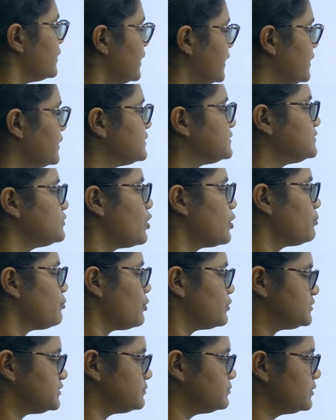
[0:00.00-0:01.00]
it is not
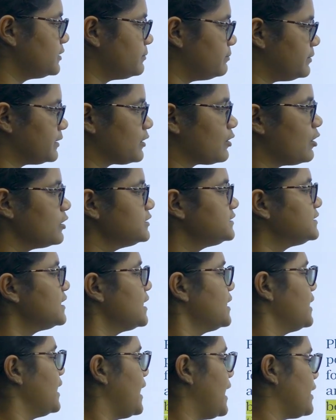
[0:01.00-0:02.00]
possible because
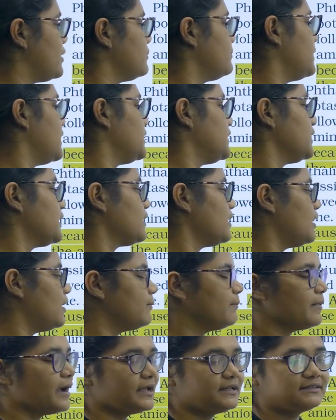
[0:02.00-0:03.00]
aromatic
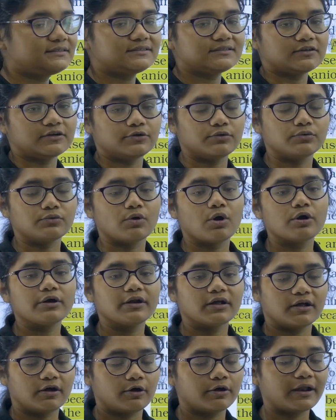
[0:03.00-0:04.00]
amines do
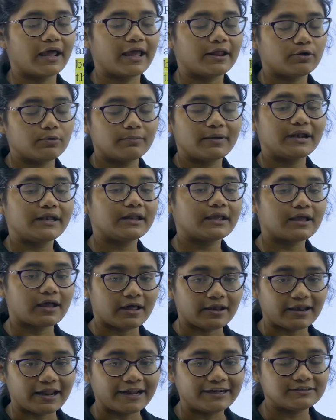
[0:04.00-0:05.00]
not or aromatic
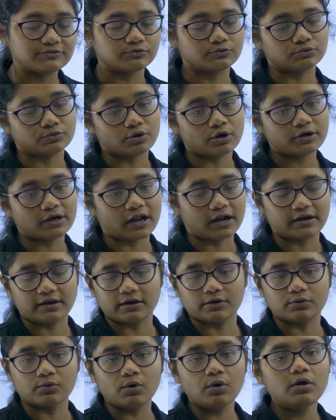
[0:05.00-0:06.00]
halides do not
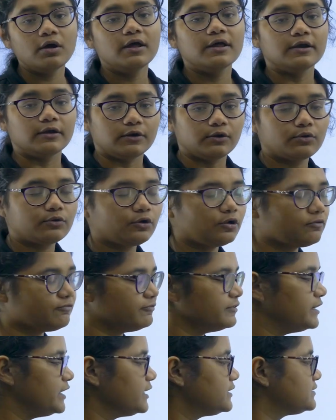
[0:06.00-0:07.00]
undergo
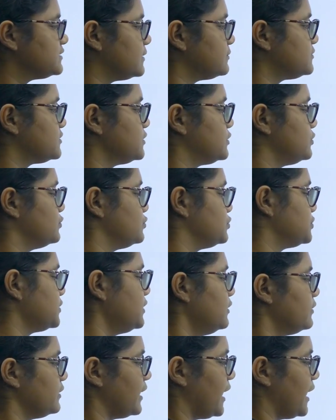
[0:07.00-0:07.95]
nucleophilic substitution